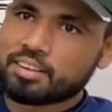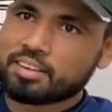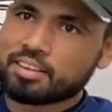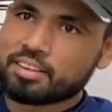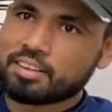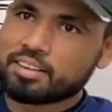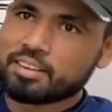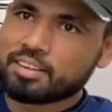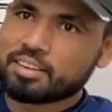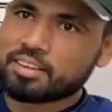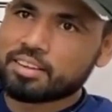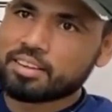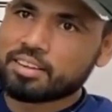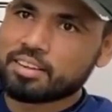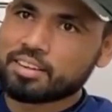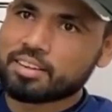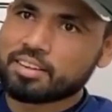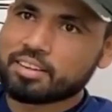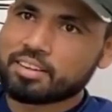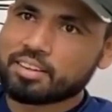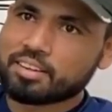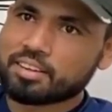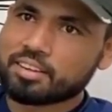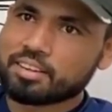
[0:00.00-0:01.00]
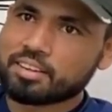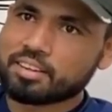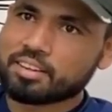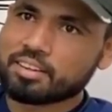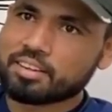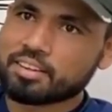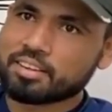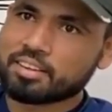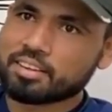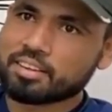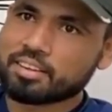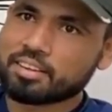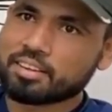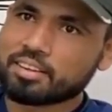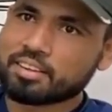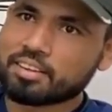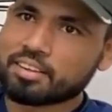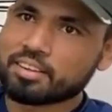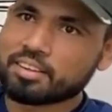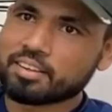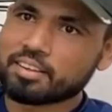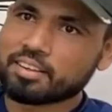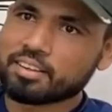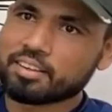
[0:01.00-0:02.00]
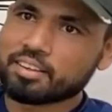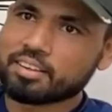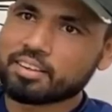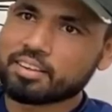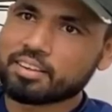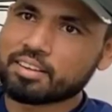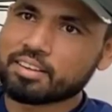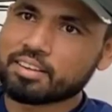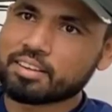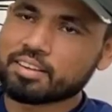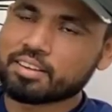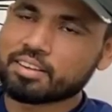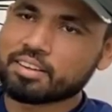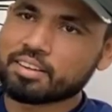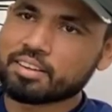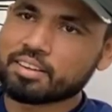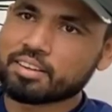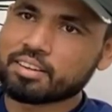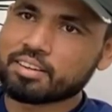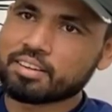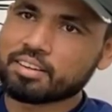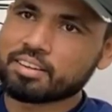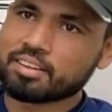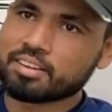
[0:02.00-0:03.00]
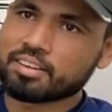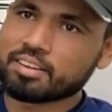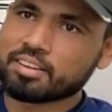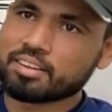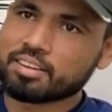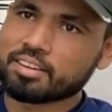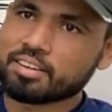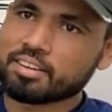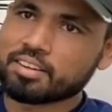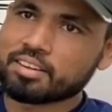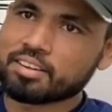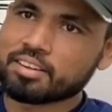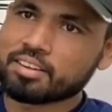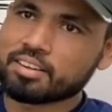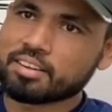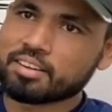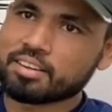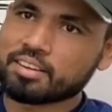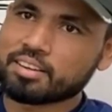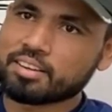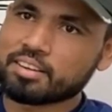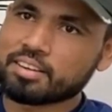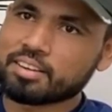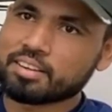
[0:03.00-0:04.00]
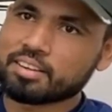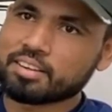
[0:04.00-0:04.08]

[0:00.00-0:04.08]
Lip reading: (not speaking)